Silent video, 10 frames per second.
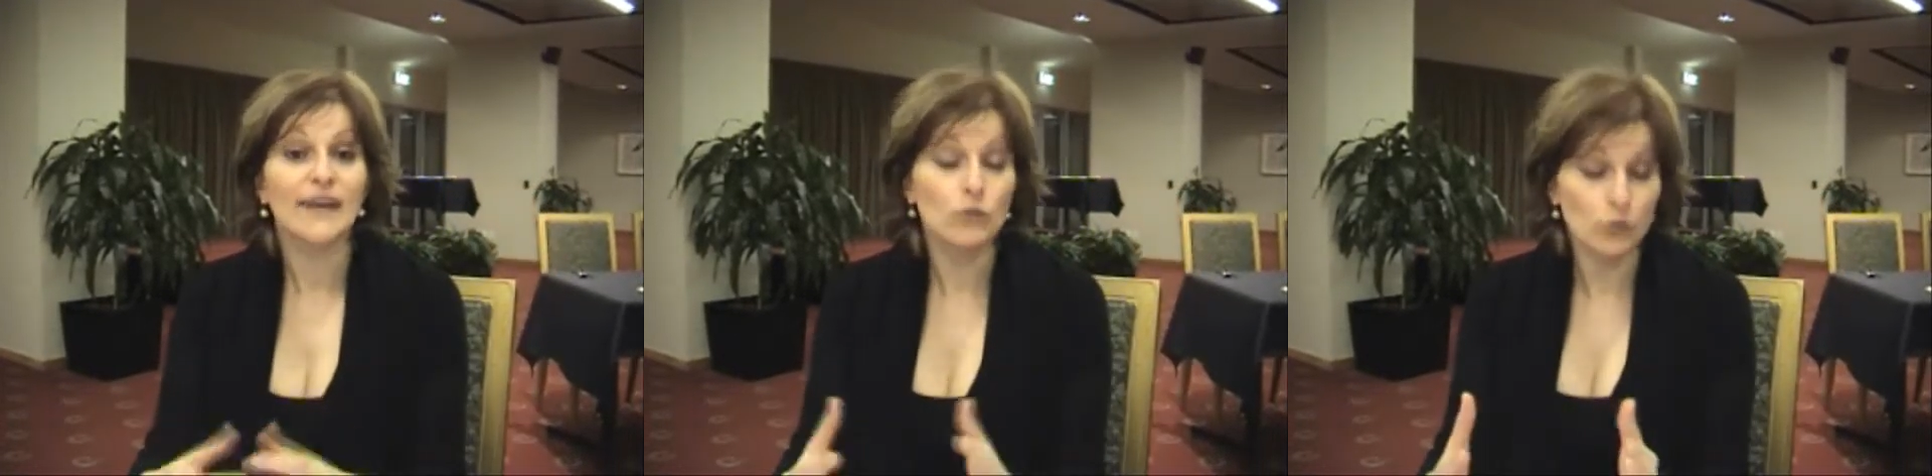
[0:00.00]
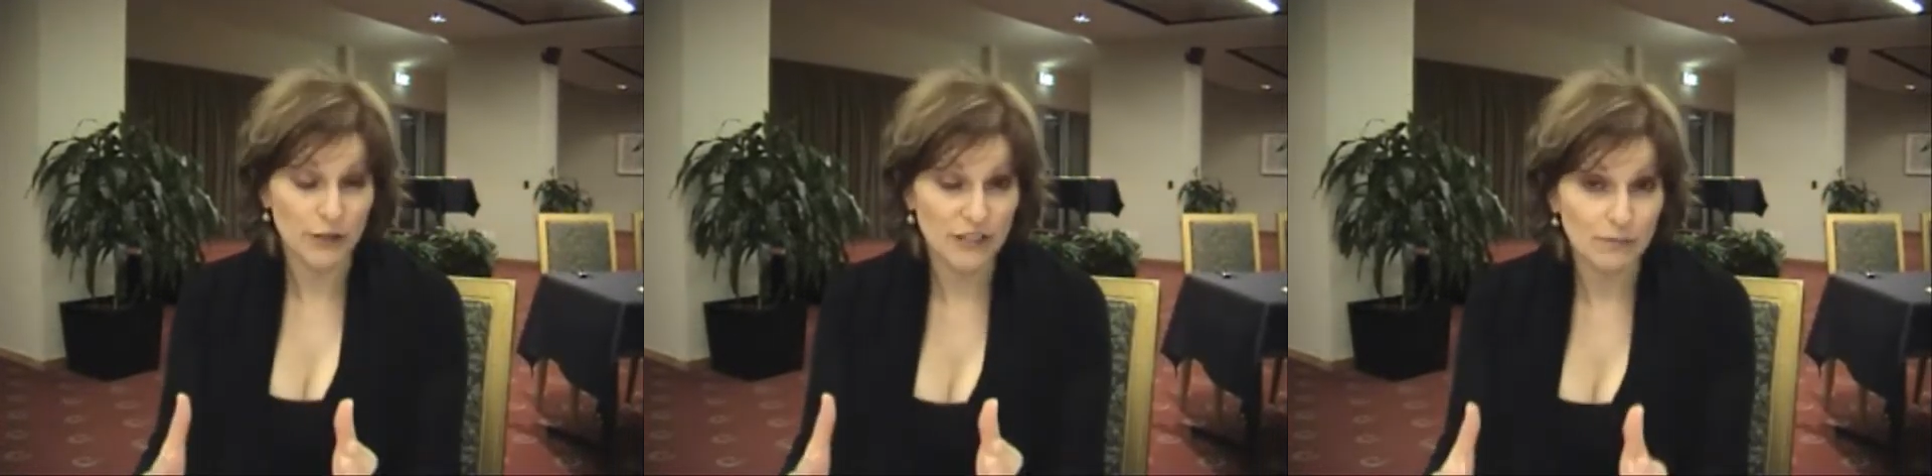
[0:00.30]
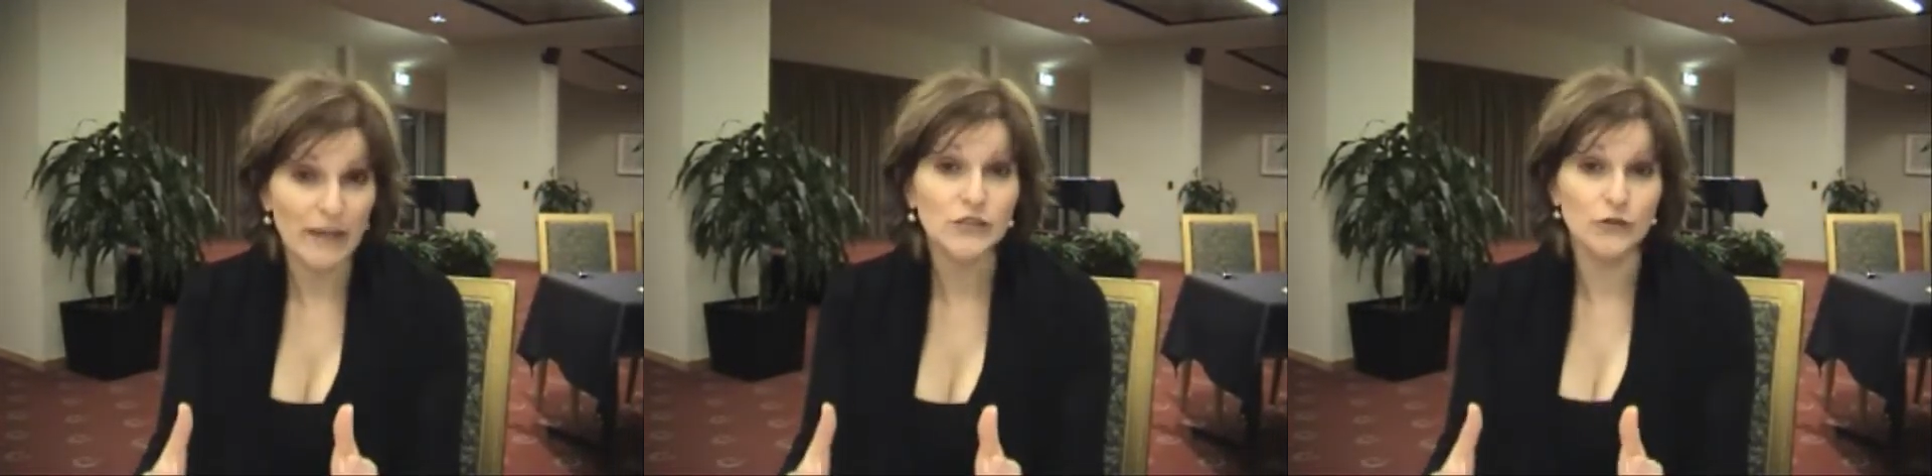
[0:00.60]
They will
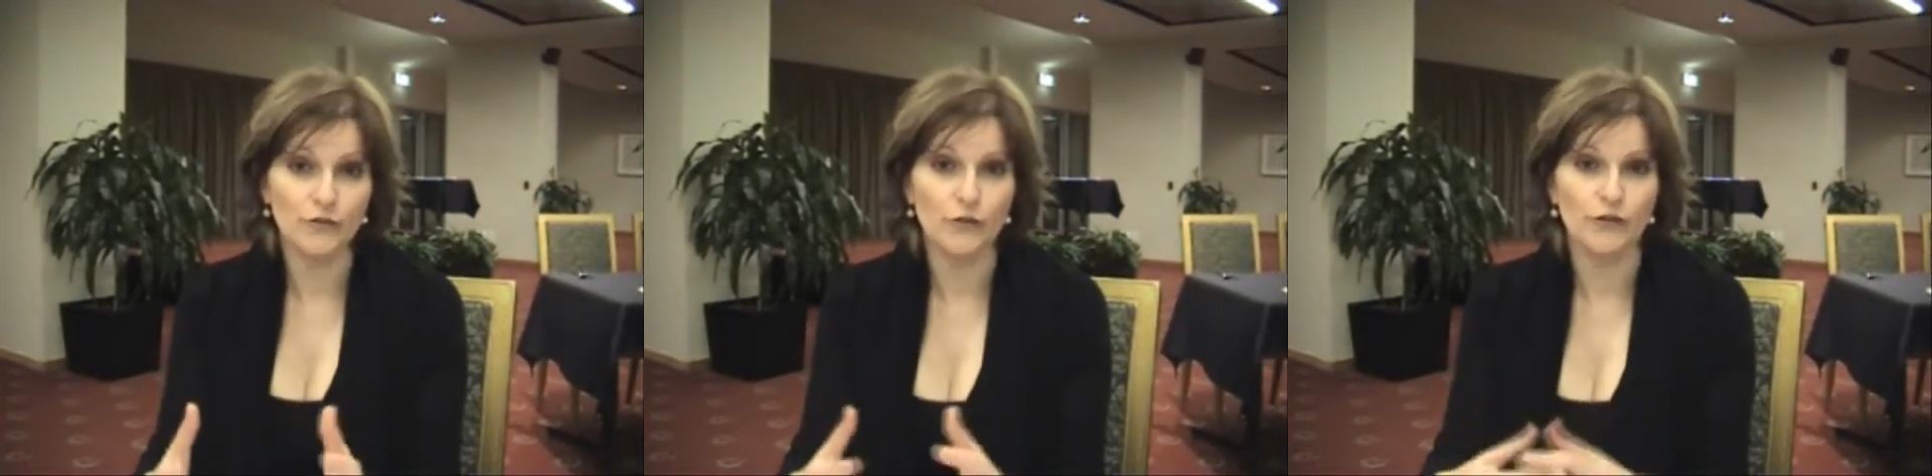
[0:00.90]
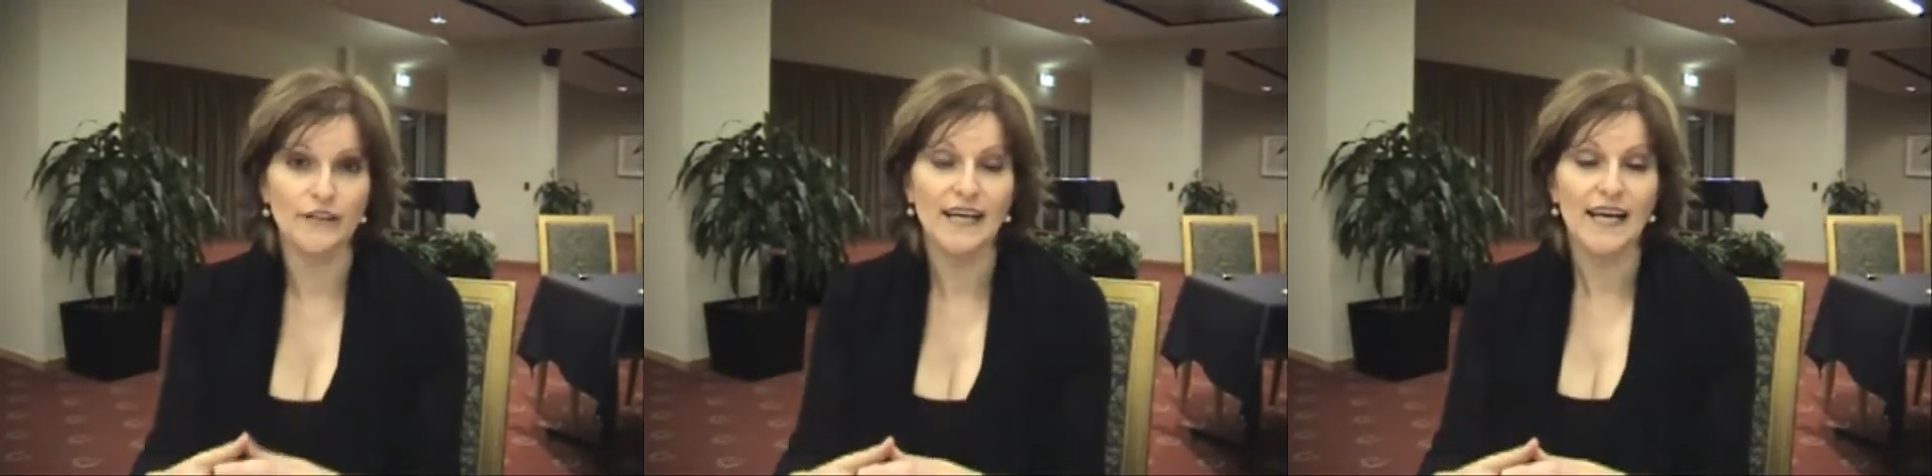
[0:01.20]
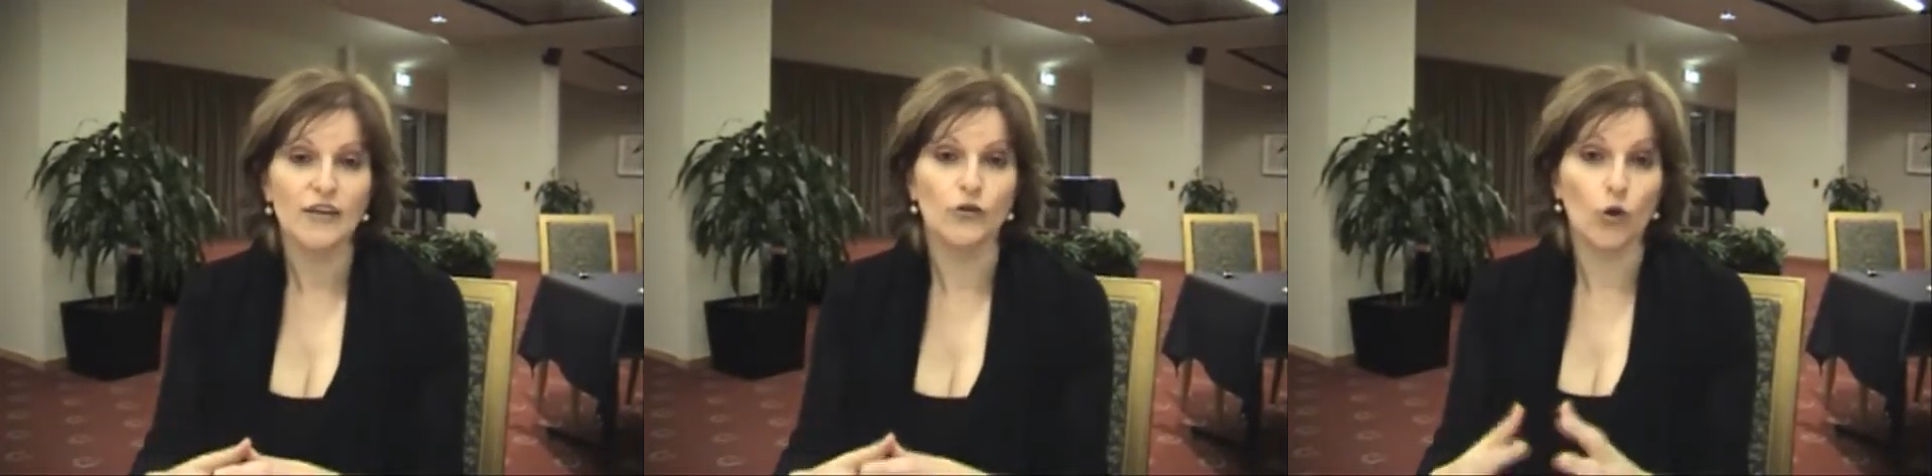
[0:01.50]
respect you for it.
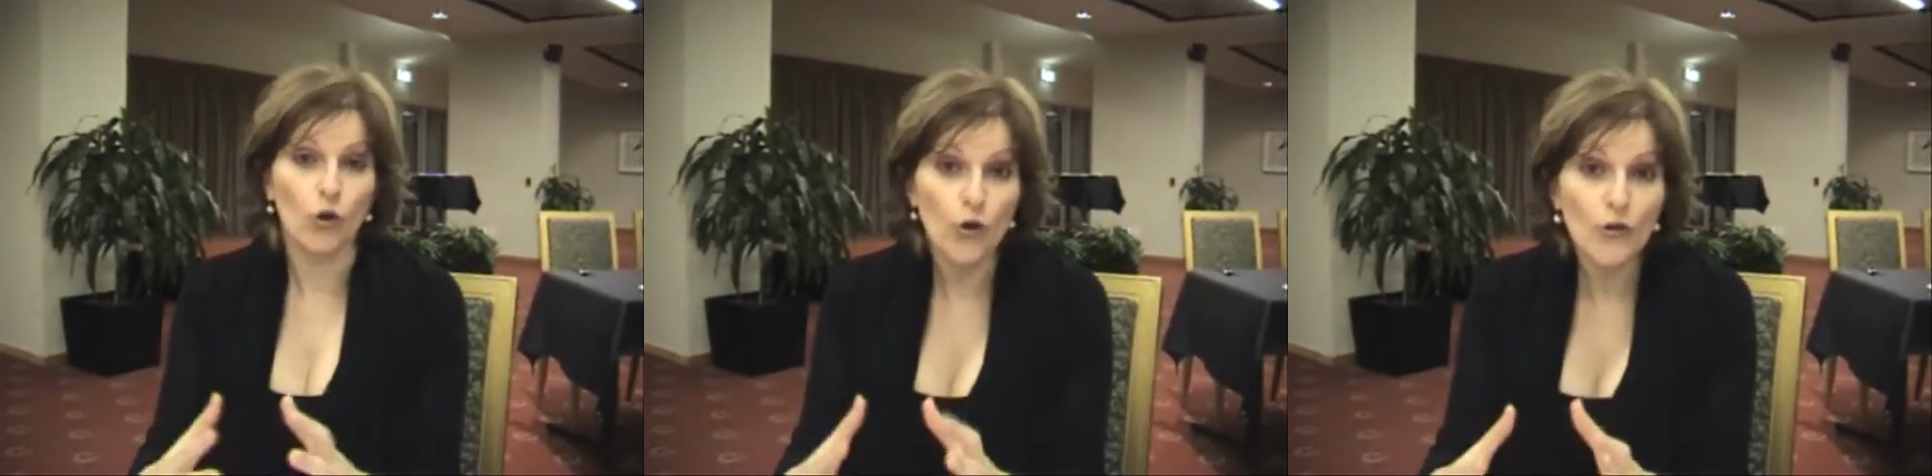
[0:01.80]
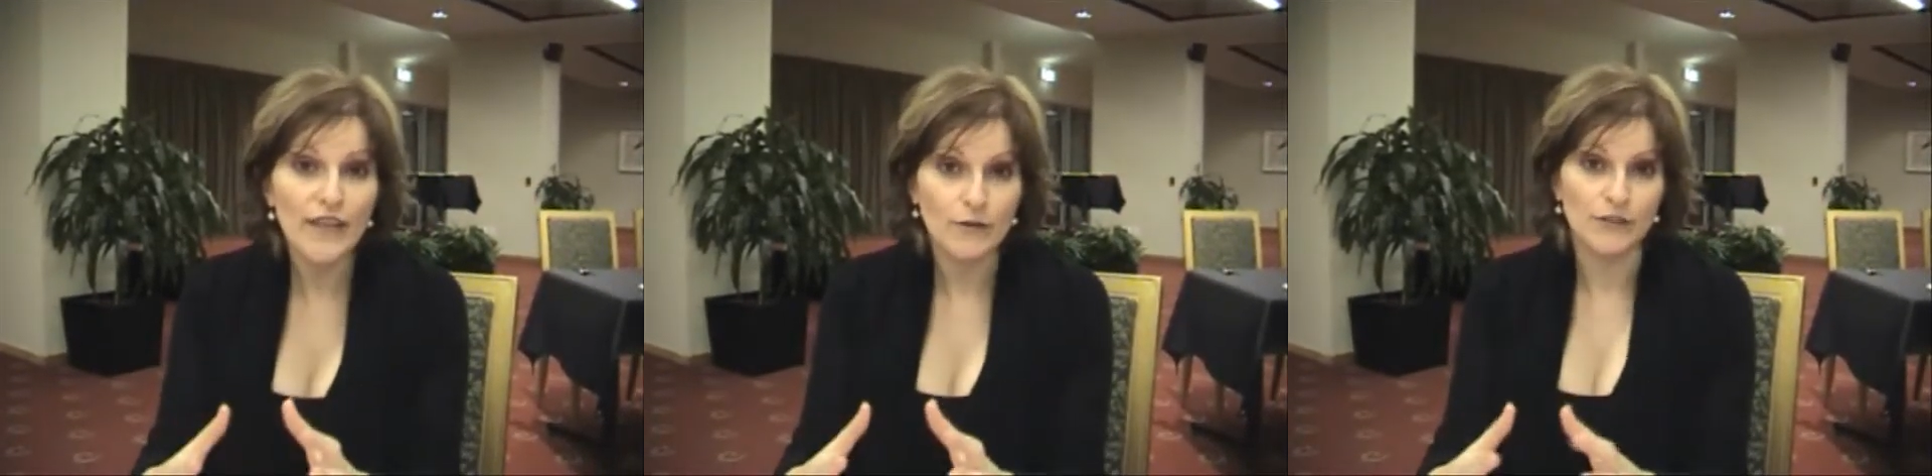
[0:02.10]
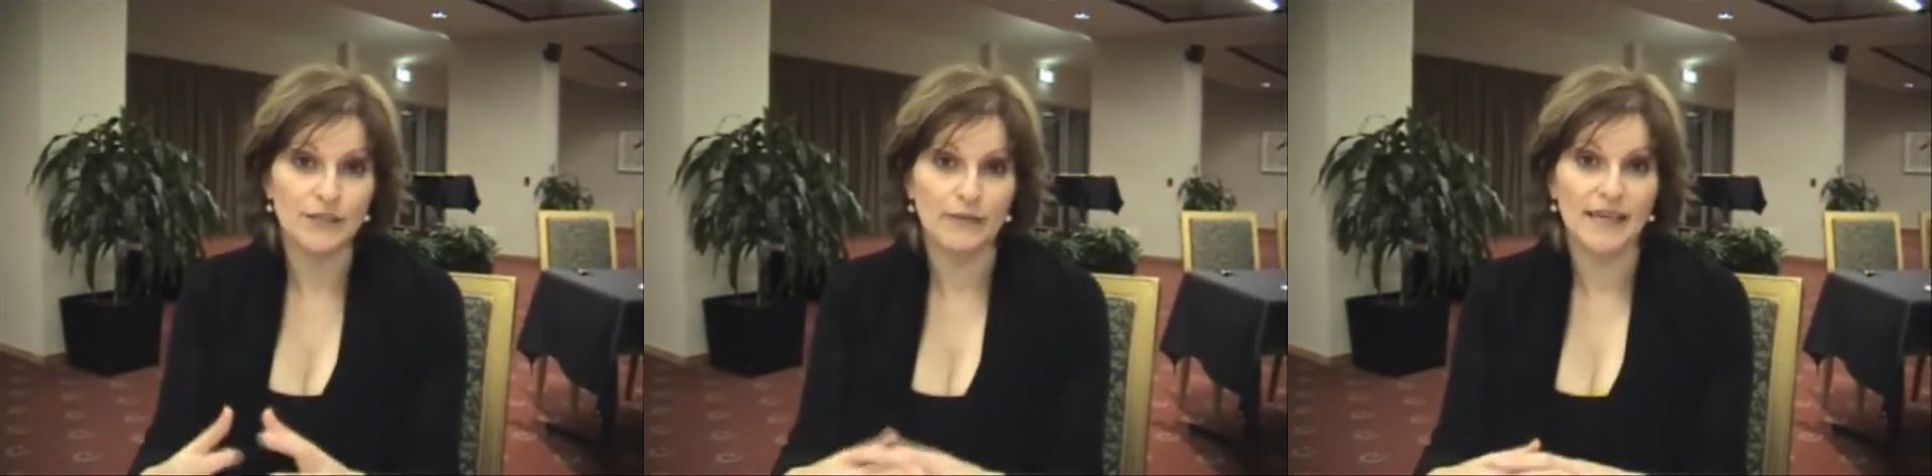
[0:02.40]
You'll earn their
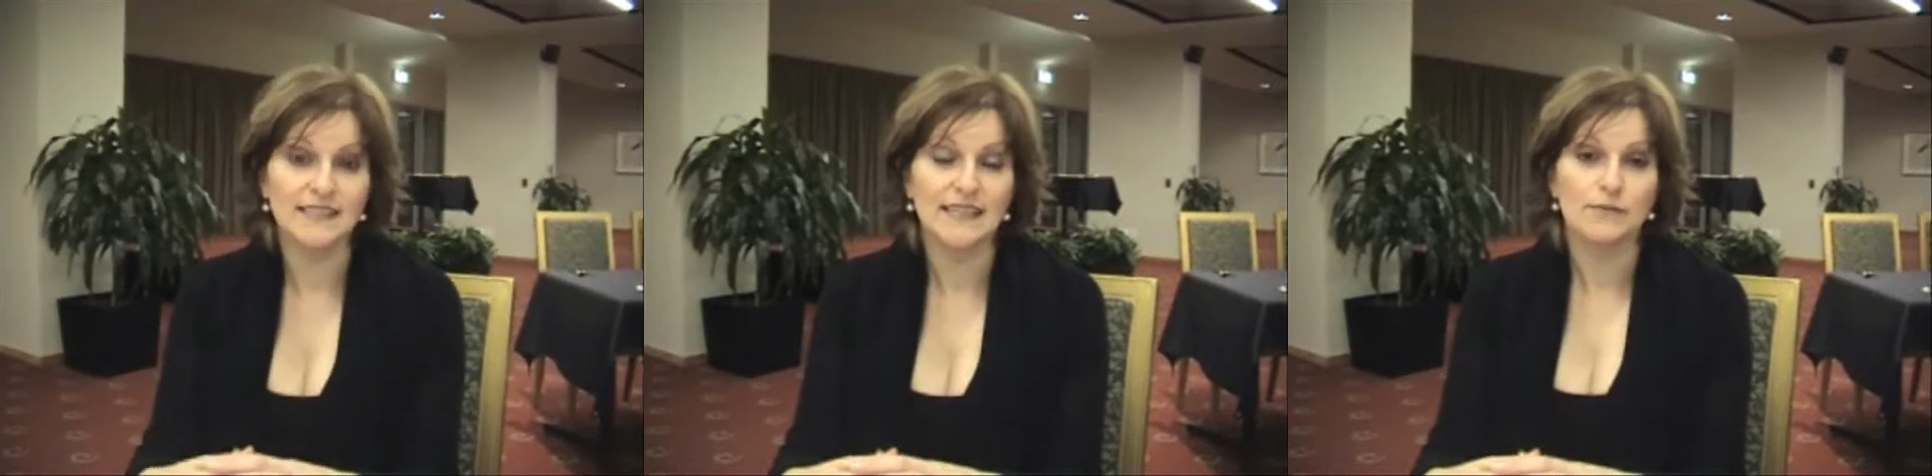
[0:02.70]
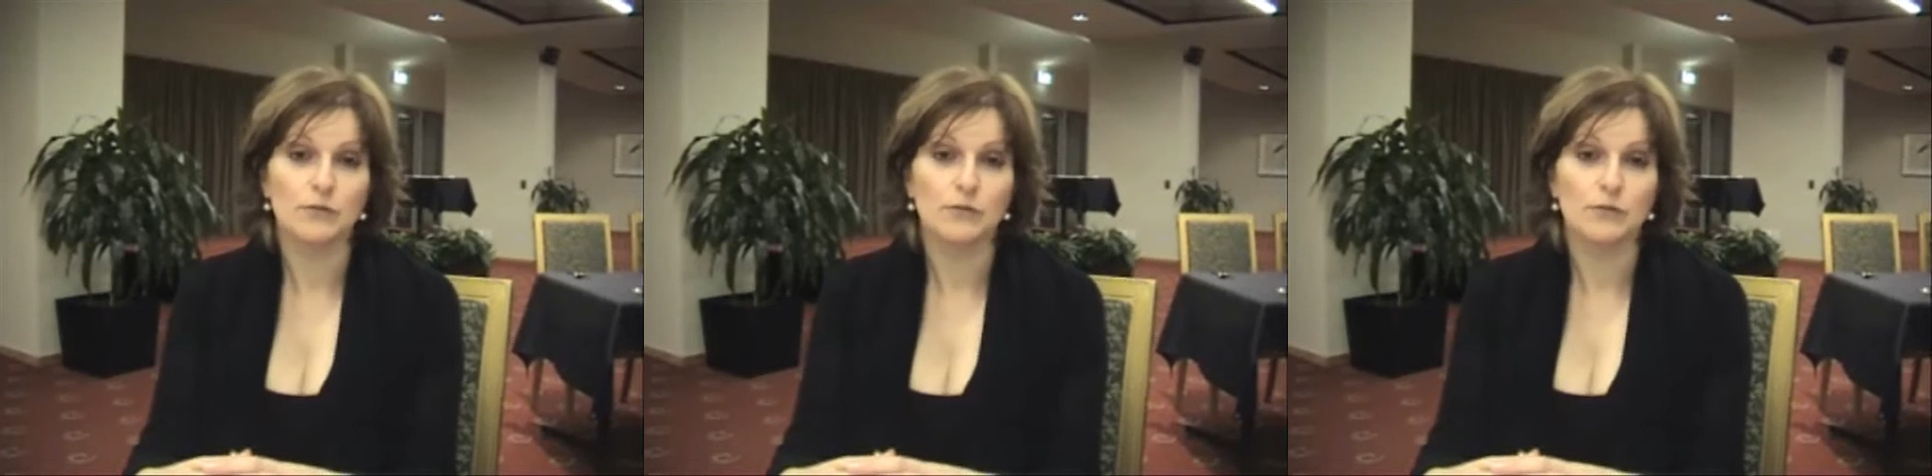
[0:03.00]
respect,